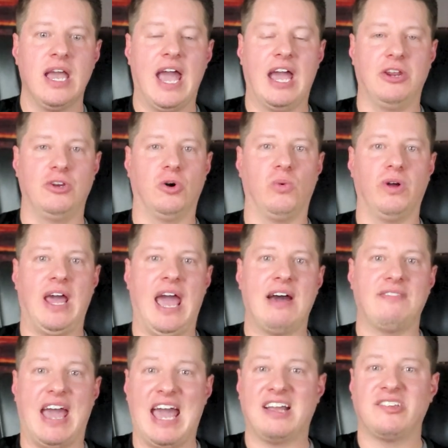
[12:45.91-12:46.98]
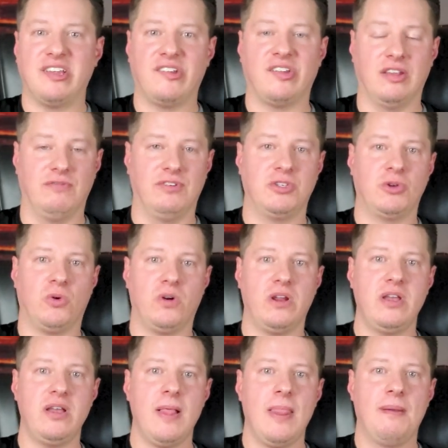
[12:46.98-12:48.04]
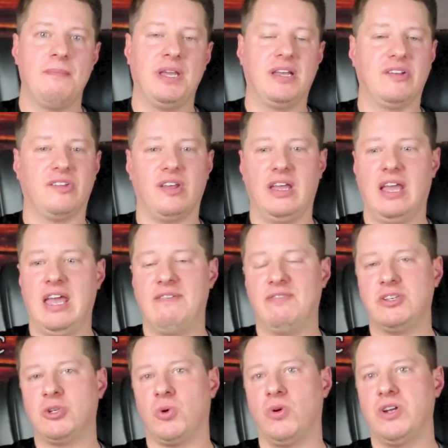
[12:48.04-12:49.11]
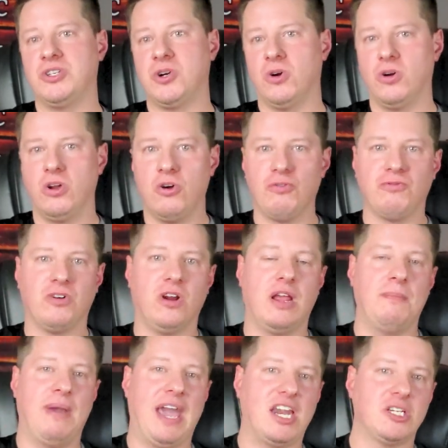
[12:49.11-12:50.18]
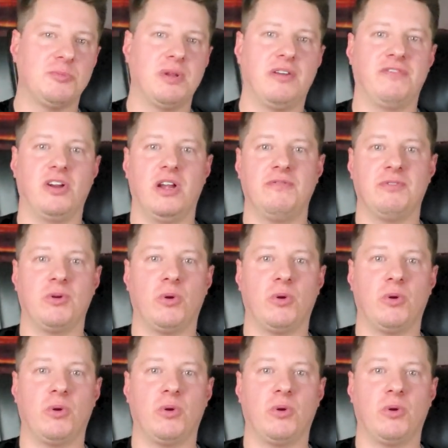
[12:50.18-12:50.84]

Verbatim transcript: and you don't want to have excess inventory because inventory turnover and management of your